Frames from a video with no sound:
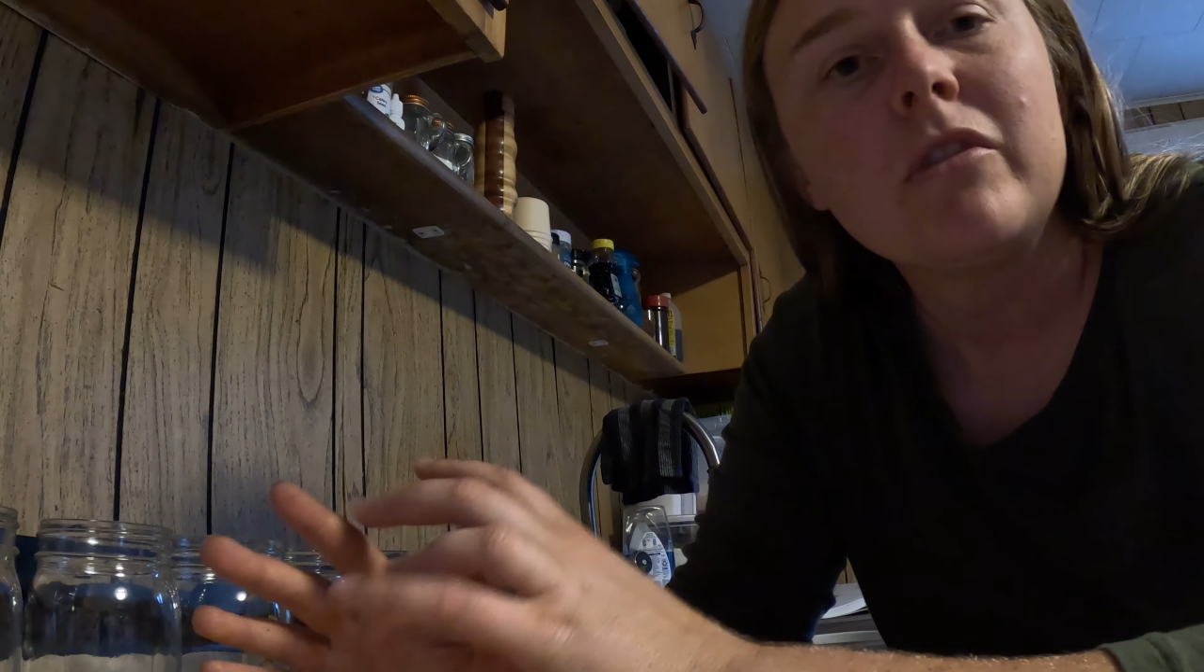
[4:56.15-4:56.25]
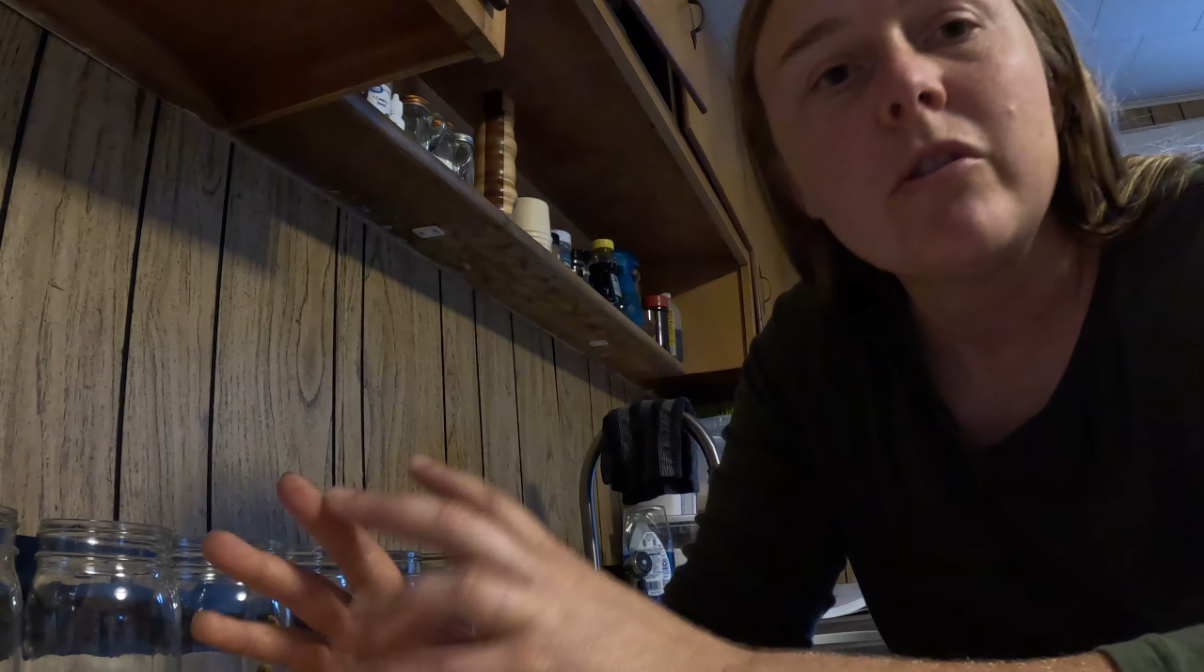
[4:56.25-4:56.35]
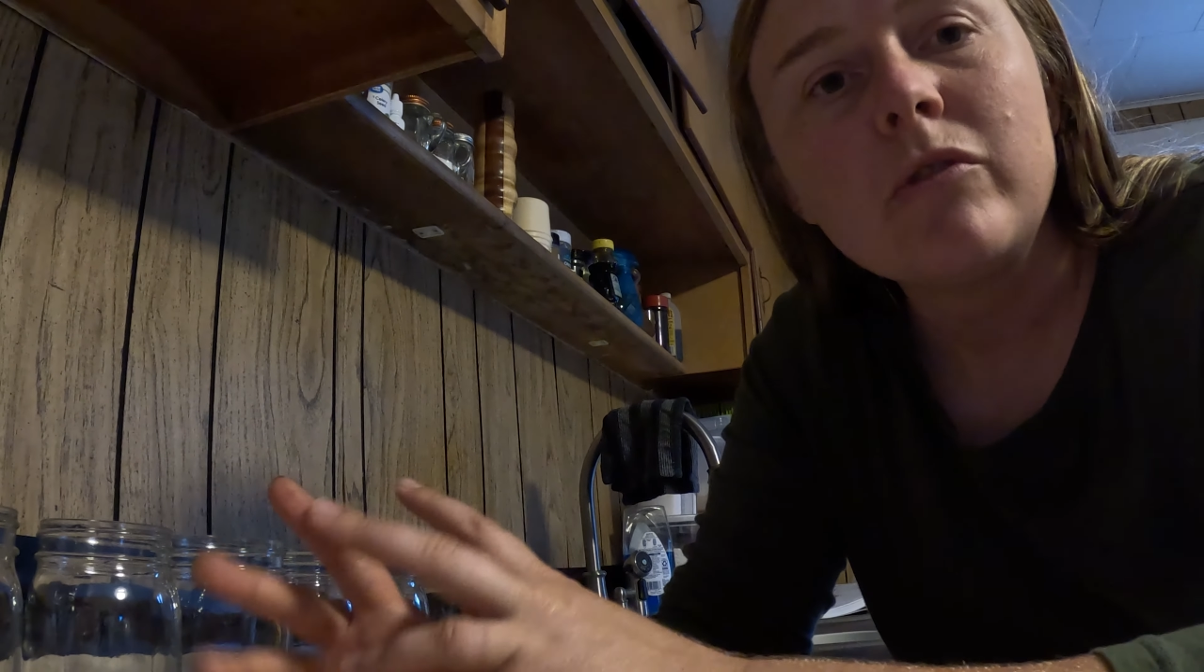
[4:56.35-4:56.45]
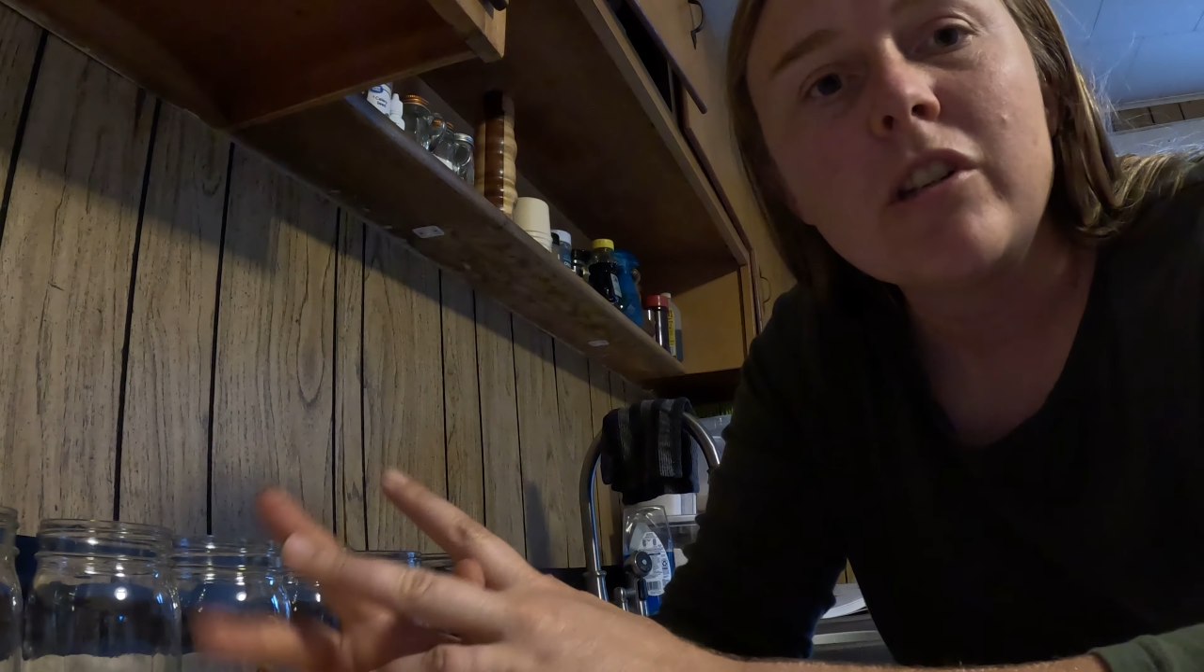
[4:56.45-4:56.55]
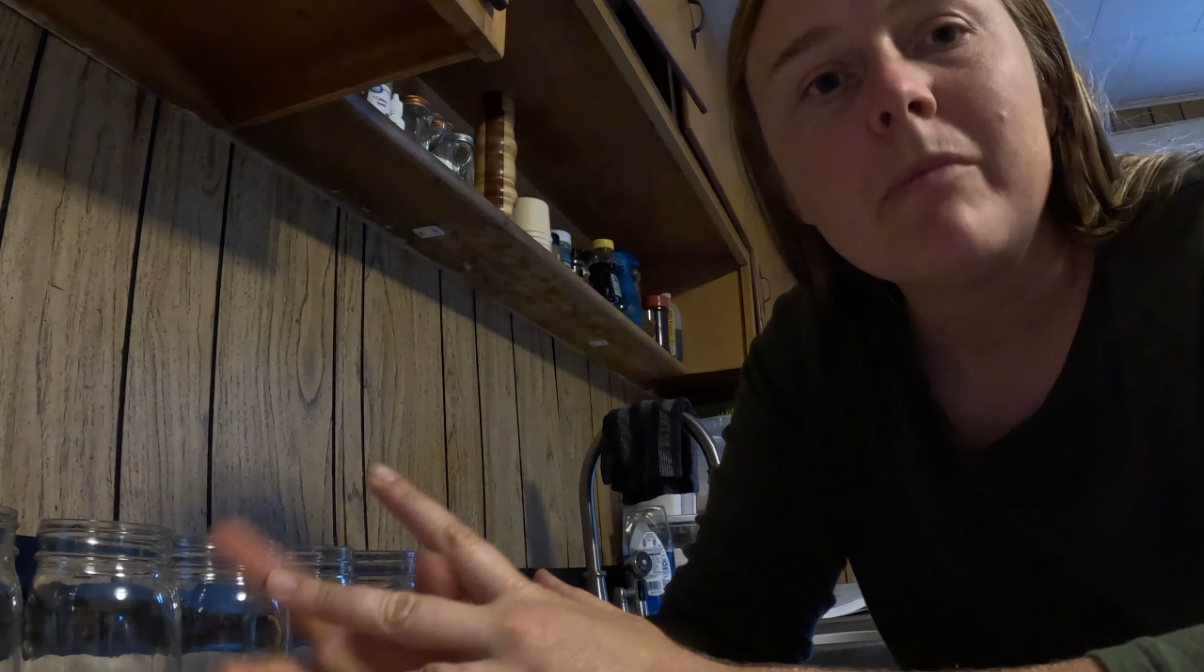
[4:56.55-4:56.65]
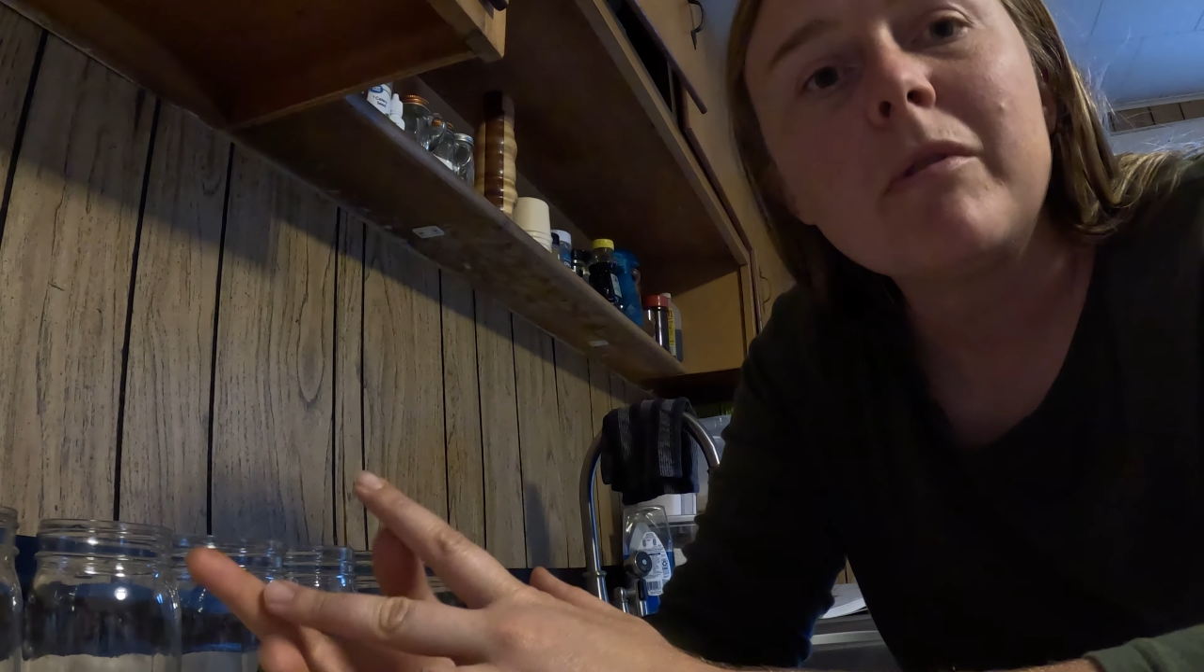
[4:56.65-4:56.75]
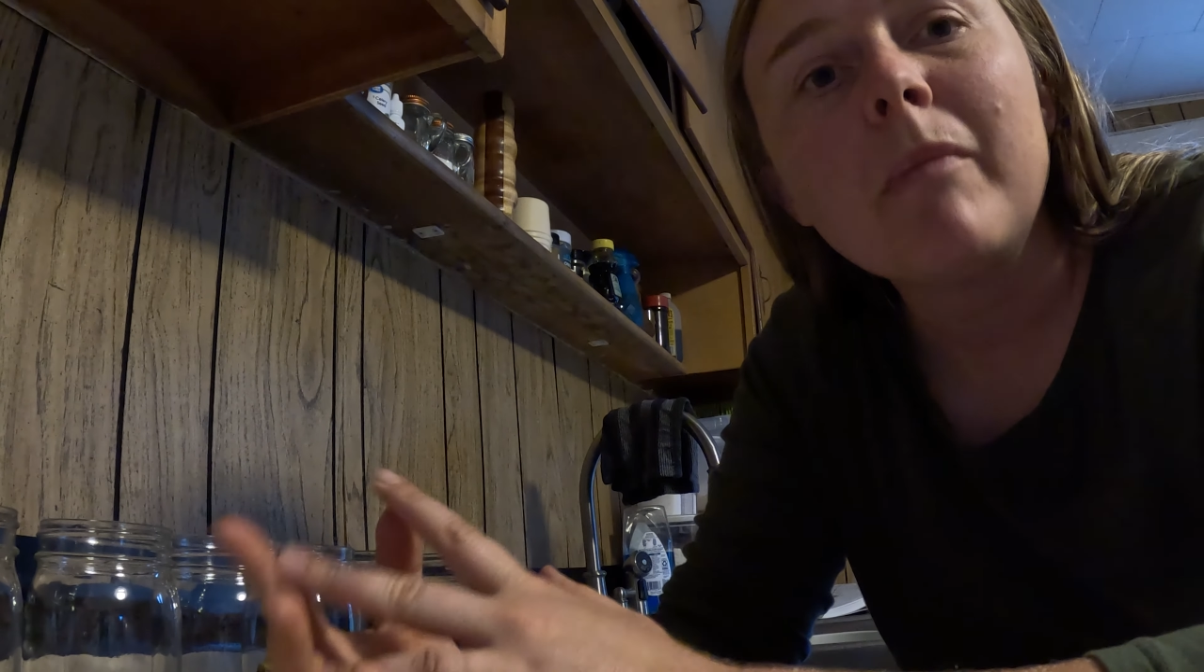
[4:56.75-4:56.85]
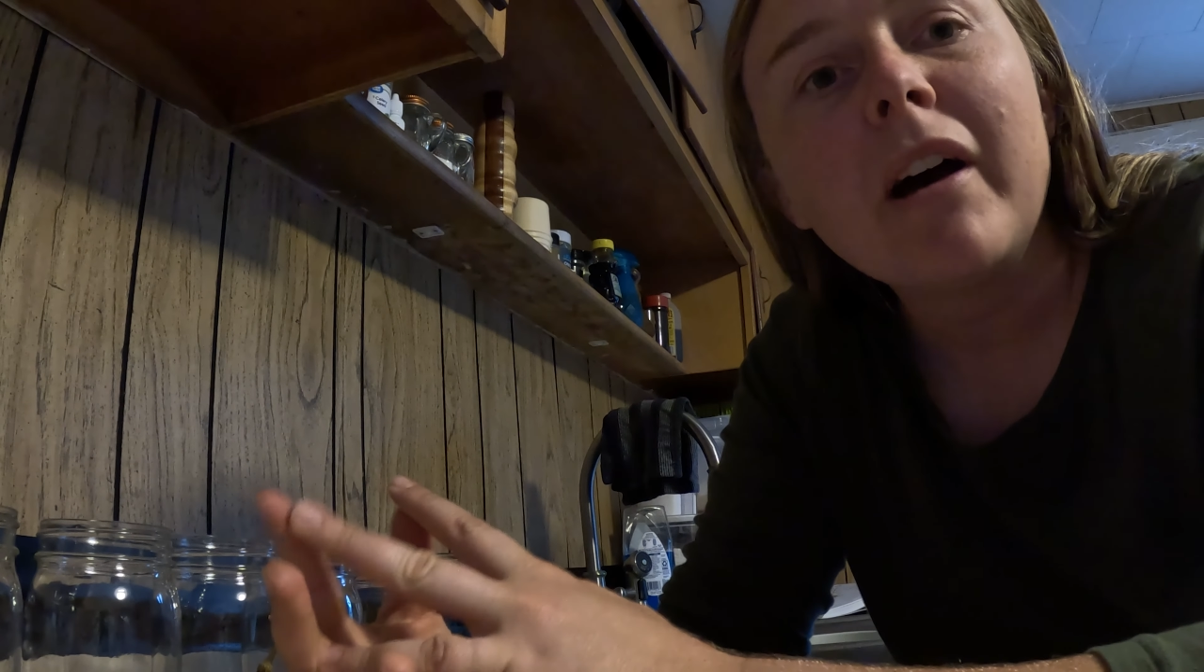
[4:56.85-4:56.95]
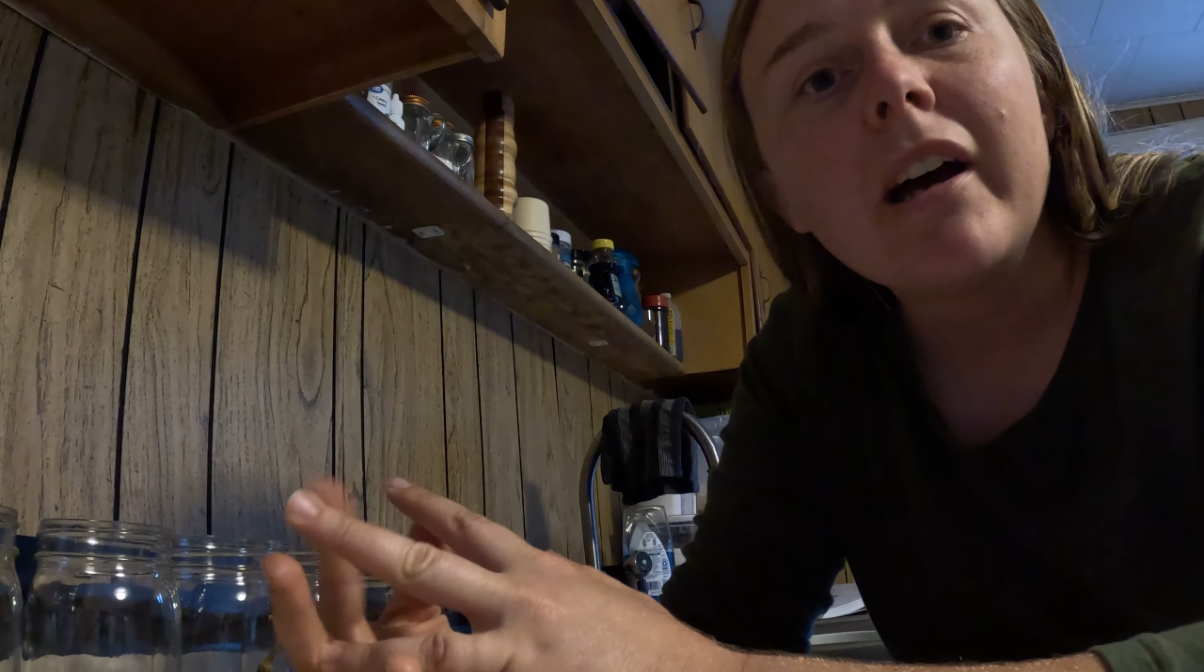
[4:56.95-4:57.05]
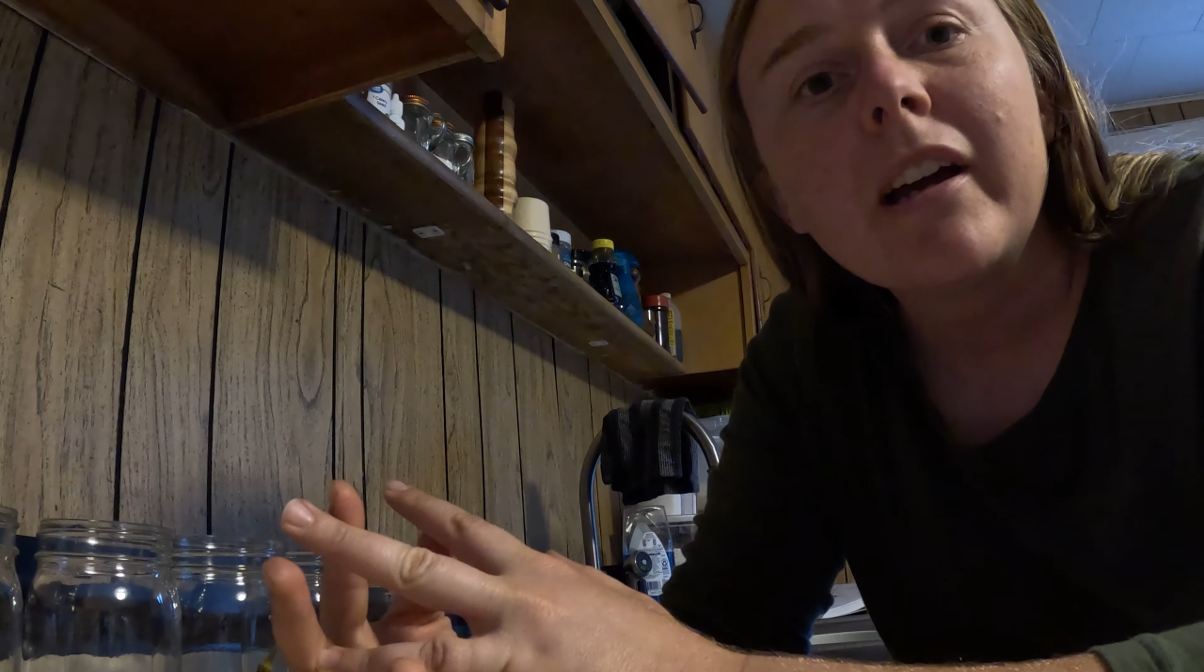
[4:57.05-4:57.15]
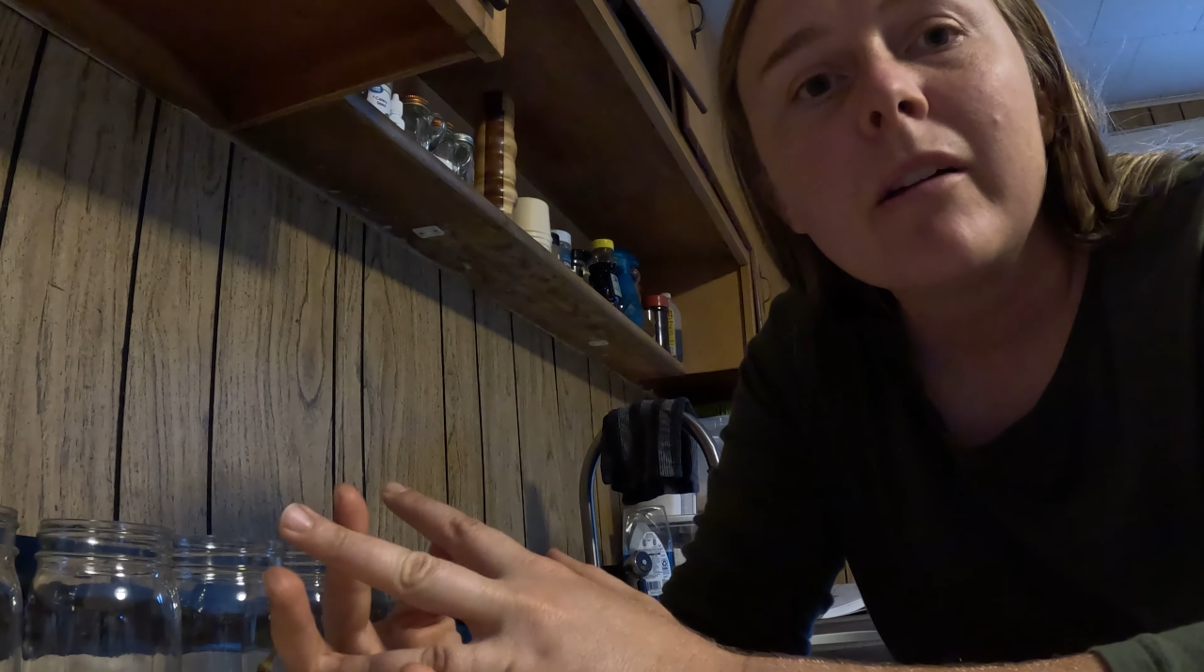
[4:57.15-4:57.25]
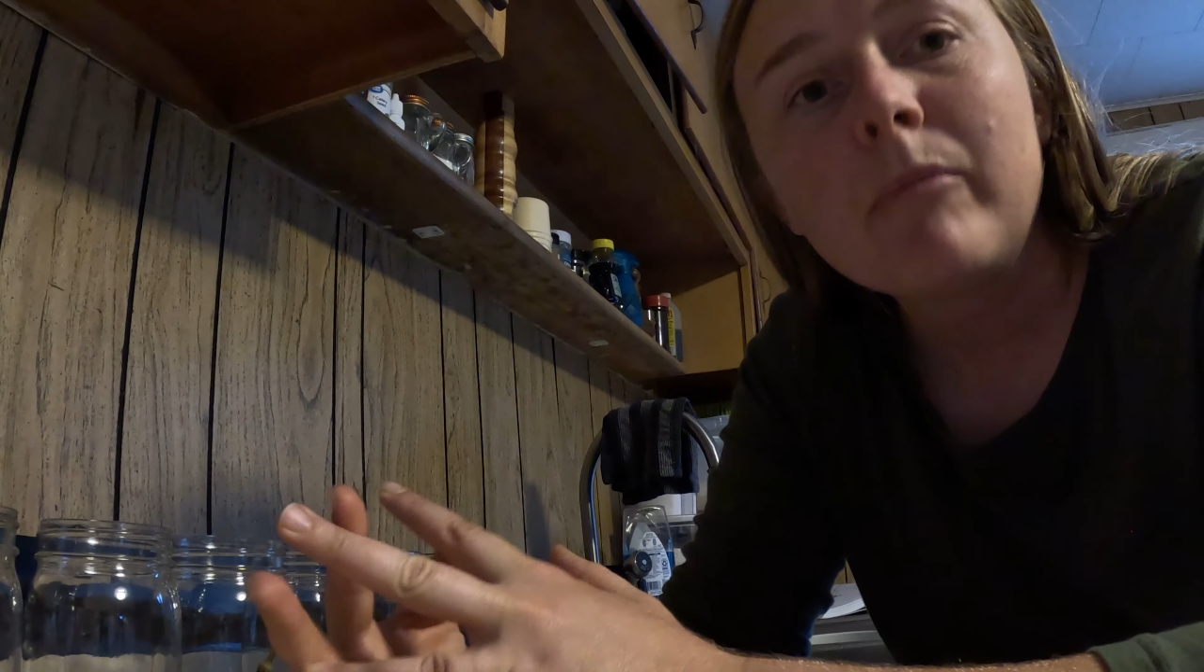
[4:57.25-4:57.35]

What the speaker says: too cheap to buy